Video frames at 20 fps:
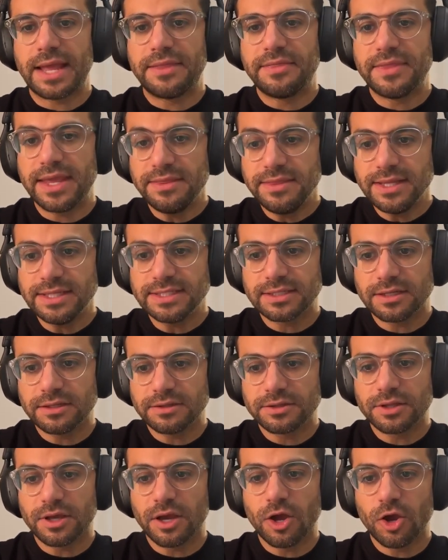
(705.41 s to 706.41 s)
And then there's
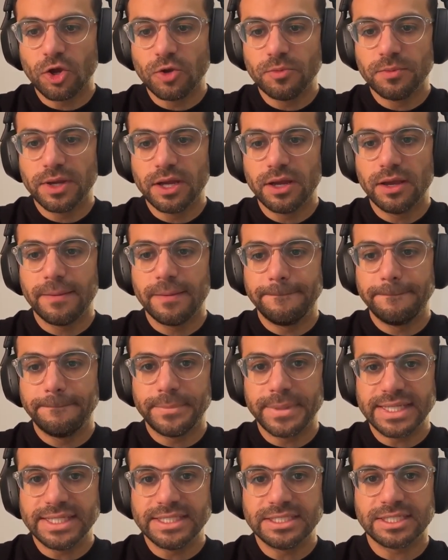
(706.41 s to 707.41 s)
the
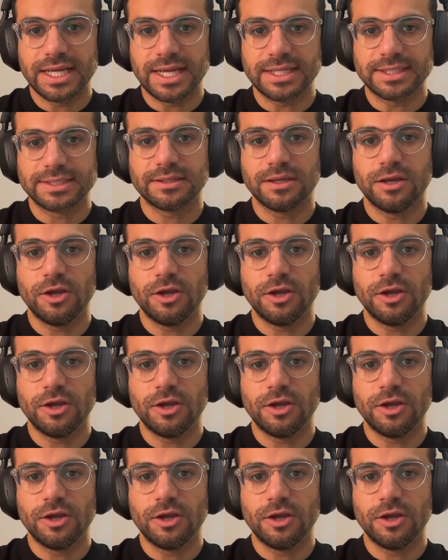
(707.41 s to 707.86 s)
HOMA-B test.